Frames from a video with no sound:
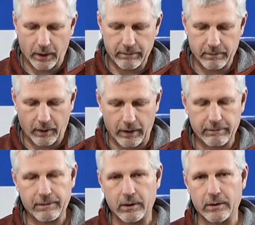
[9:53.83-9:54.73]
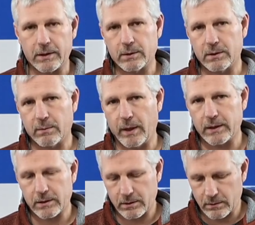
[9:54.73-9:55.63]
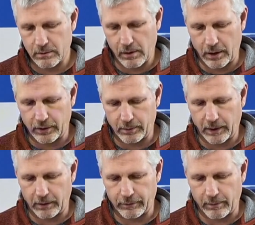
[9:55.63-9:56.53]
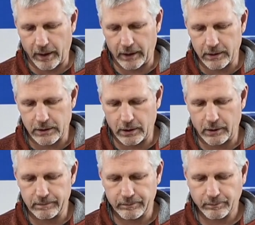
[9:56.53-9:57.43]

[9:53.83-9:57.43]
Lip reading: I felt this was the best audio panel for my install.